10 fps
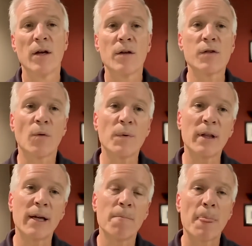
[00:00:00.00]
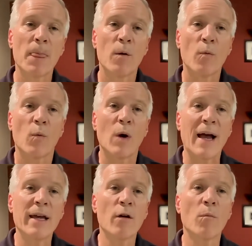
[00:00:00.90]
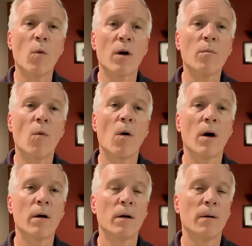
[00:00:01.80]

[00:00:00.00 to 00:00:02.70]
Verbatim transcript: So really, I hear more and more